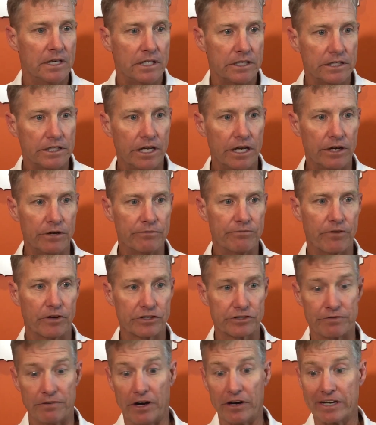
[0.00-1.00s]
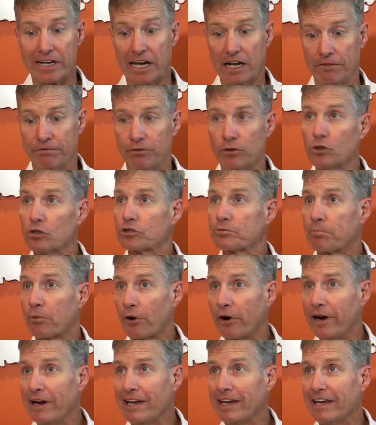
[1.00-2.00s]
You know, first of all, he got a full
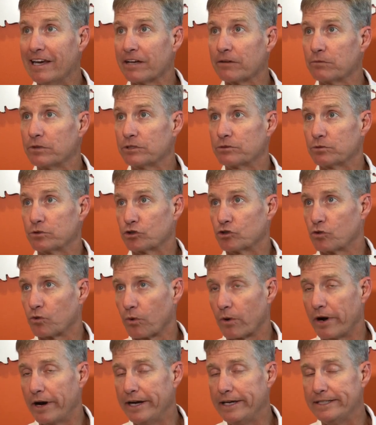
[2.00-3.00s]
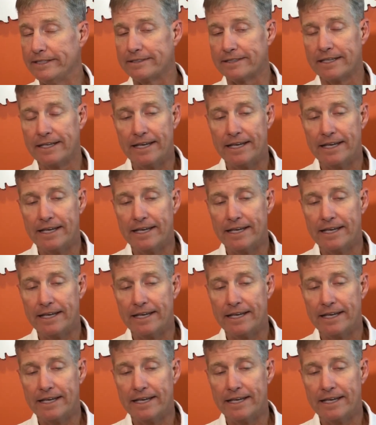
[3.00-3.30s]
spring in, which was great.